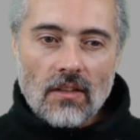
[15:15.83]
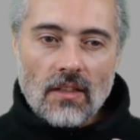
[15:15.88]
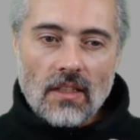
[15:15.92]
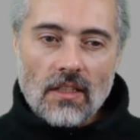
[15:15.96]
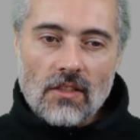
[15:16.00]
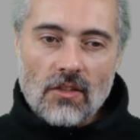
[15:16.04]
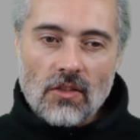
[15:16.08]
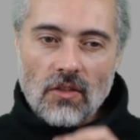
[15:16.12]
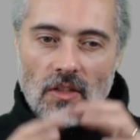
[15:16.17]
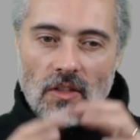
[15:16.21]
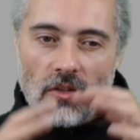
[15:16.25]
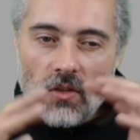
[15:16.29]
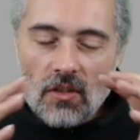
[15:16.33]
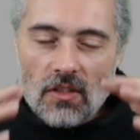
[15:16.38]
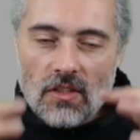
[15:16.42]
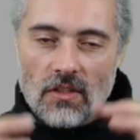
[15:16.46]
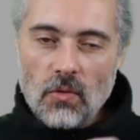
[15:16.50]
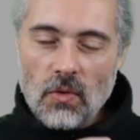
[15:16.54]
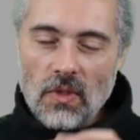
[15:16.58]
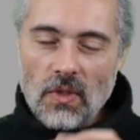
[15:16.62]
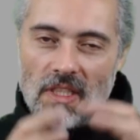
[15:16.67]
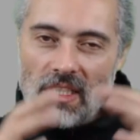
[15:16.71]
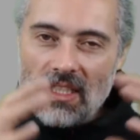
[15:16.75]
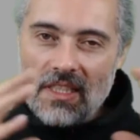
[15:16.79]
Right, so in order
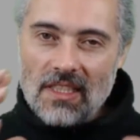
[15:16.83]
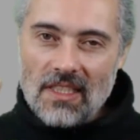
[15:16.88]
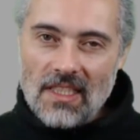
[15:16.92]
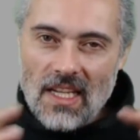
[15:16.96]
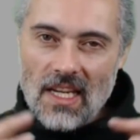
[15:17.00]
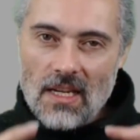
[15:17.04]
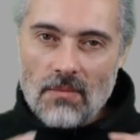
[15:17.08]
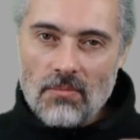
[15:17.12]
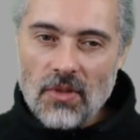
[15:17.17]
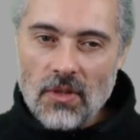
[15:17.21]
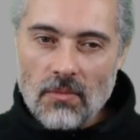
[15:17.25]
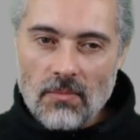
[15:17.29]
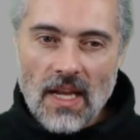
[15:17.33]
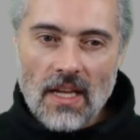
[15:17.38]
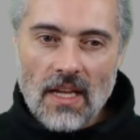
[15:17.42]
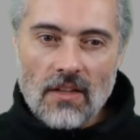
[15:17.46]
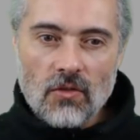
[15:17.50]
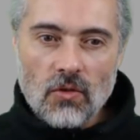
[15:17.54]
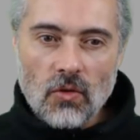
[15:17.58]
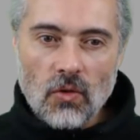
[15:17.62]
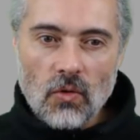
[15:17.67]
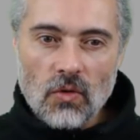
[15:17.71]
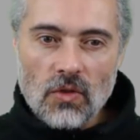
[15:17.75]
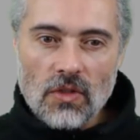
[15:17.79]
to escape the
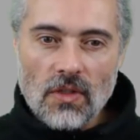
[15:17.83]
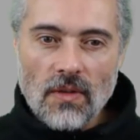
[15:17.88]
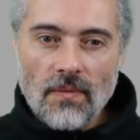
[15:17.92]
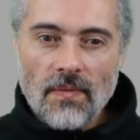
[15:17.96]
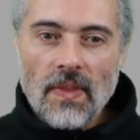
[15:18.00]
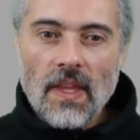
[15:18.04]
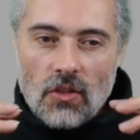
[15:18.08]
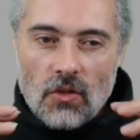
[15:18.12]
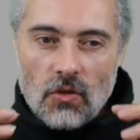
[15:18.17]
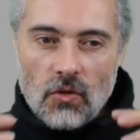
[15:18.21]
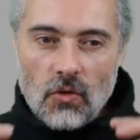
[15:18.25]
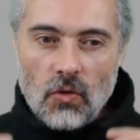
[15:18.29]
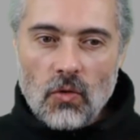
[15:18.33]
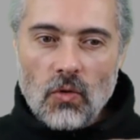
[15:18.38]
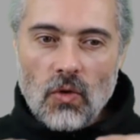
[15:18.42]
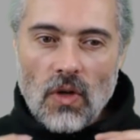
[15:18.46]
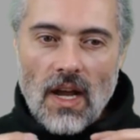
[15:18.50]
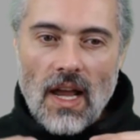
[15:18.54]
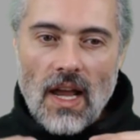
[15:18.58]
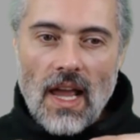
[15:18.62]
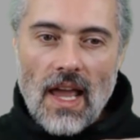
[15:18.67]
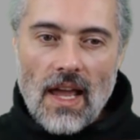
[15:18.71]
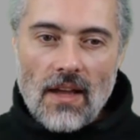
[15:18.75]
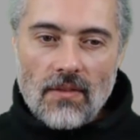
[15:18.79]
bad roles, you
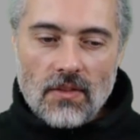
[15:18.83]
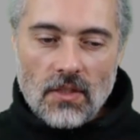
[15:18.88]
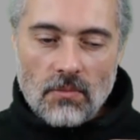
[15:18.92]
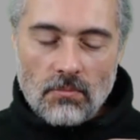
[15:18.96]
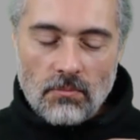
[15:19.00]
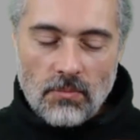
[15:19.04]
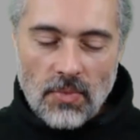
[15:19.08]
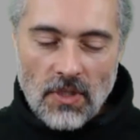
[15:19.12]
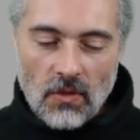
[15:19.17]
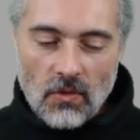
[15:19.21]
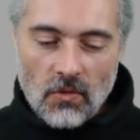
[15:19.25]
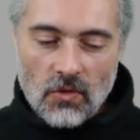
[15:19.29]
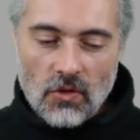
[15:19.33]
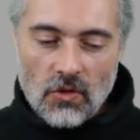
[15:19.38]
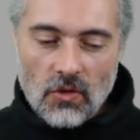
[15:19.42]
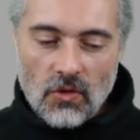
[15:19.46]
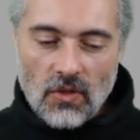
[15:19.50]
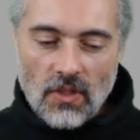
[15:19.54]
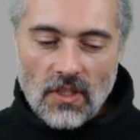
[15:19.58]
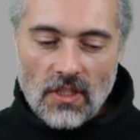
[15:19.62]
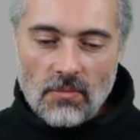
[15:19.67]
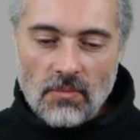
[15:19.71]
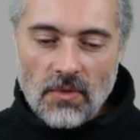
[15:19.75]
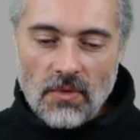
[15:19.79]
have to build
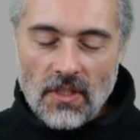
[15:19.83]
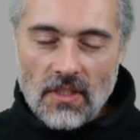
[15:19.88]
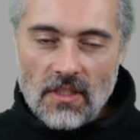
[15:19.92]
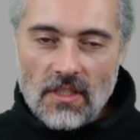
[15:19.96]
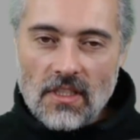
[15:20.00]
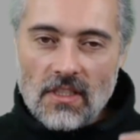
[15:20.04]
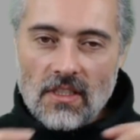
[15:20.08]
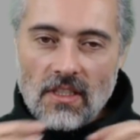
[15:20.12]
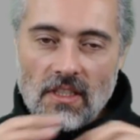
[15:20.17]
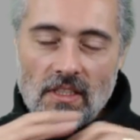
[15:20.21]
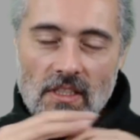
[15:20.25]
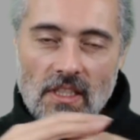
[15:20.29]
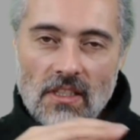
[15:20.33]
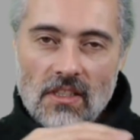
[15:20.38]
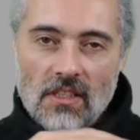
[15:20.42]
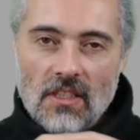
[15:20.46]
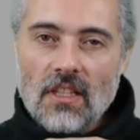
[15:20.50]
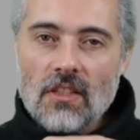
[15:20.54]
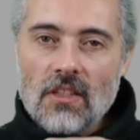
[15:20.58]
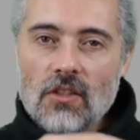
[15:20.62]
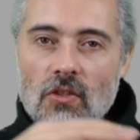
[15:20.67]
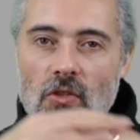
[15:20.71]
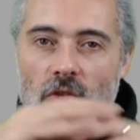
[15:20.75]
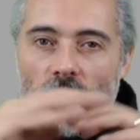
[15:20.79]
your experience as
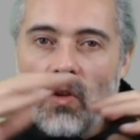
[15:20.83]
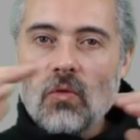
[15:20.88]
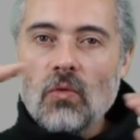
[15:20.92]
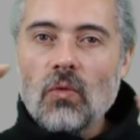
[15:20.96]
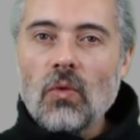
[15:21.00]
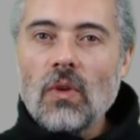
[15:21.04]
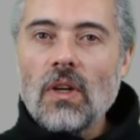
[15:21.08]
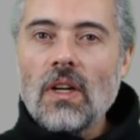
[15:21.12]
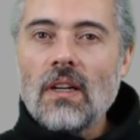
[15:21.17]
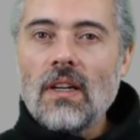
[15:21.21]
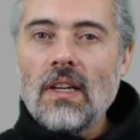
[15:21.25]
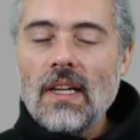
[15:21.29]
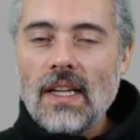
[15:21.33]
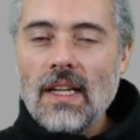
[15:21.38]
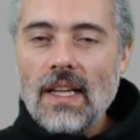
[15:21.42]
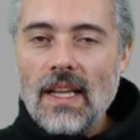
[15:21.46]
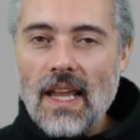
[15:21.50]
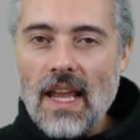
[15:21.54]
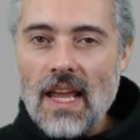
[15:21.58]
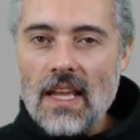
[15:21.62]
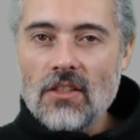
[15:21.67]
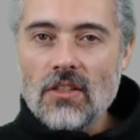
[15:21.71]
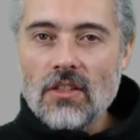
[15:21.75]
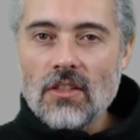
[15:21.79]
essentially a software
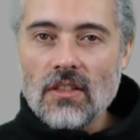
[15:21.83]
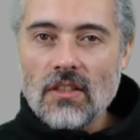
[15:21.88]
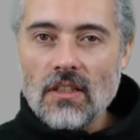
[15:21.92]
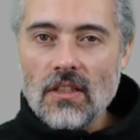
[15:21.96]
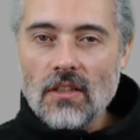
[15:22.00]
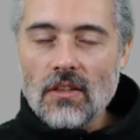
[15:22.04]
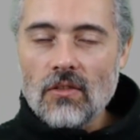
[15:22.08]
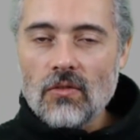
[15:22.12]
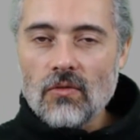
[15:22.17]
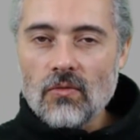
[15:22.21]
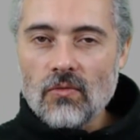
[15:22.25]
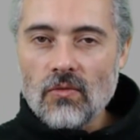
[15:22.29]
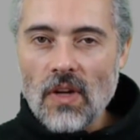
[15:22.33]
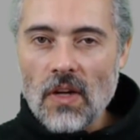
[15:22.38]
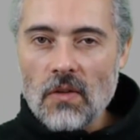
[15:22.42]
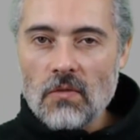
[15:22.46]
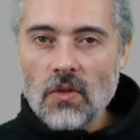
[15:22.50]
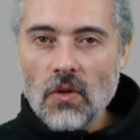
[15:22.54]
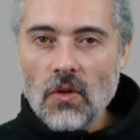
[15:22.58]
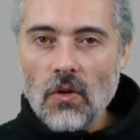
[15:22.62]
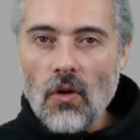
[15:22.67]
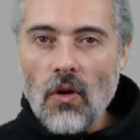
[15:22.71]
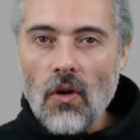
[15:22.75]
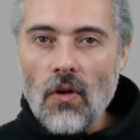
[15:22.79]
engineer.
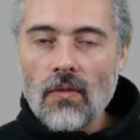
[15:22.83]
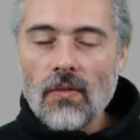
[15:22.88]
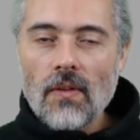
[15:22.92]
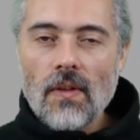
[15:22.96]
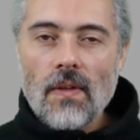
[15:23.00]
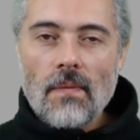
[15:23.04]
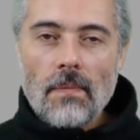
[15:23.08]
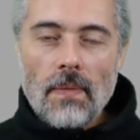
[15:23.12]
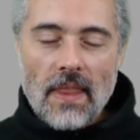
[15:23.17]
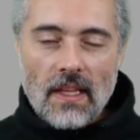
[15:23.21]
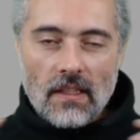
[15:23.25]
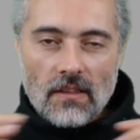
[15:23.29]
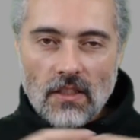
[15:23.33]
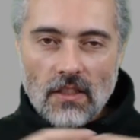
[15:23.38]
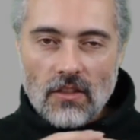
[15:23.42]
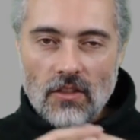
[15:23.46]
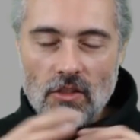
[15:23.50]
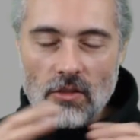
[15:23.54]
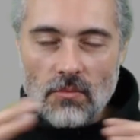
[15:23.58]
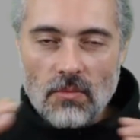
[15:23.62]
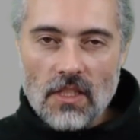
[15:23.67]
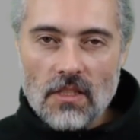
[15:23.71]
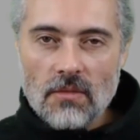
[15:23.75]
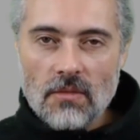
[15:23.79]
Round it off, learn
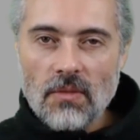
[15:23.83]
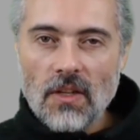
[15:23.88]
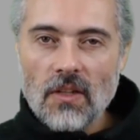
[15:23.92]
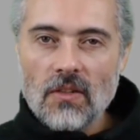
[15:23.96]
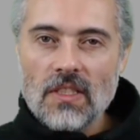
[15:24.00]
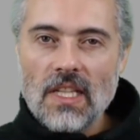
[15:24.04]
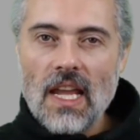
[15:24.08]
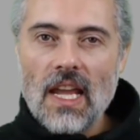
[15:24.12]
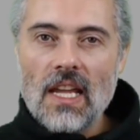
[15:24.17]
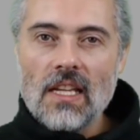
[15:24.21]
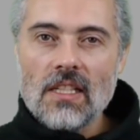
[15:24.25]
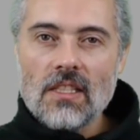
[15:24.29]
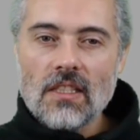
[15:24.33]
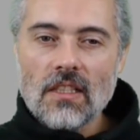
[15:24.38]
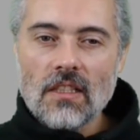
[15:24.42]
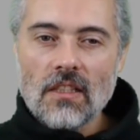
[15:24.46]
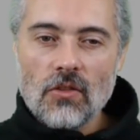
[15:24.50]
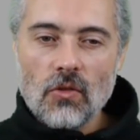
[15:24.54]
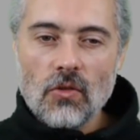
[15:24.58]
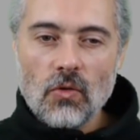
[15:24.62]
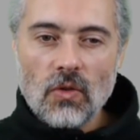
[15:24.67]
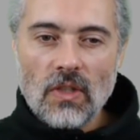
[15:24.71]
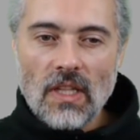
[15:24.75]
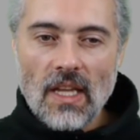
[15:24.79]
as much about testing
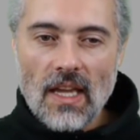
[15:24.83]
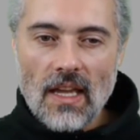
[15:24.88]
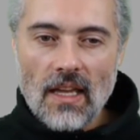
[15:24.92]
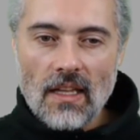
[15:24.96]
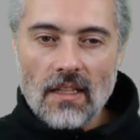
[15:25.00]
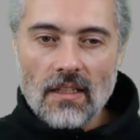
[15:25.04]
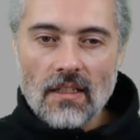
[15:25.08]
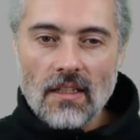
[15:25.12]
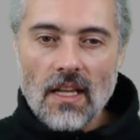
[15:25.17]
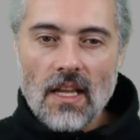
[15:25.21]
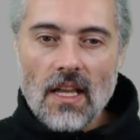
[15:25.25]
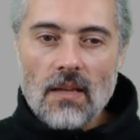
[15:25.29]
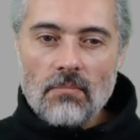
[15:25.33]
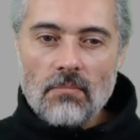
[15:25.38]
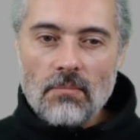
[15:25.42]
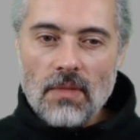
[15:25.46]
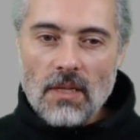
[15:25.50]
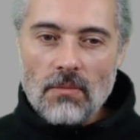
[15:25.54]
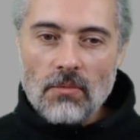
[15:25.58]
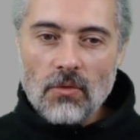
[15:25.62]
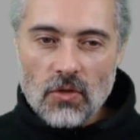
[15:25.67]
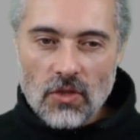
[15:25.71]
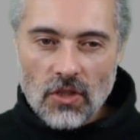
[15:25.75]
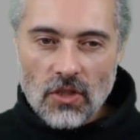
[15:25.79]
as you can, be
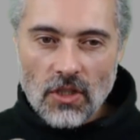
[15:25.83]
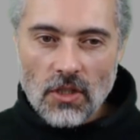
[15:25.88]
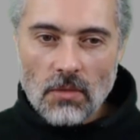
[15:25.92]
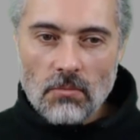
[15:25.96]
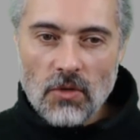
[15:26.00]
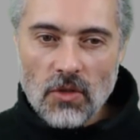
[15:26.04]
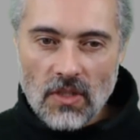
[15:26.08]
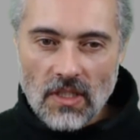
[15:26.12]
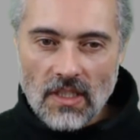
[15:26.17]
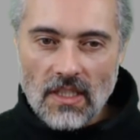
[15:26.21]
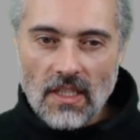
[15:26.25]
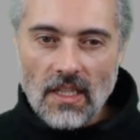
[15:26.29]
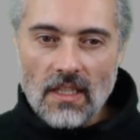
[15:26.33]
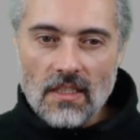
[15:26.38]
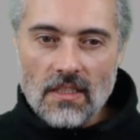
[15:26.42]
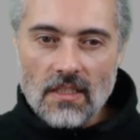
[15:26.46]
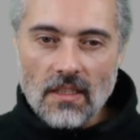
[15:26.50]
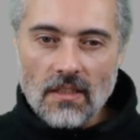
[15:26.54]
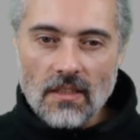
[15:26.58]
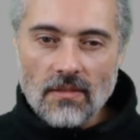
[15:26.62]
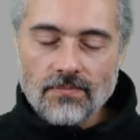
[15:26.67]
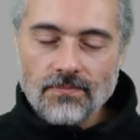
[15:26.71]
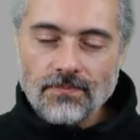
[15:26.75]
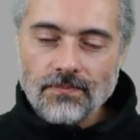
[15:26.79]
able to communicate
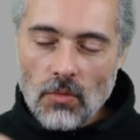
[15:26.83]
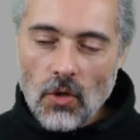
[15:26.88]
it.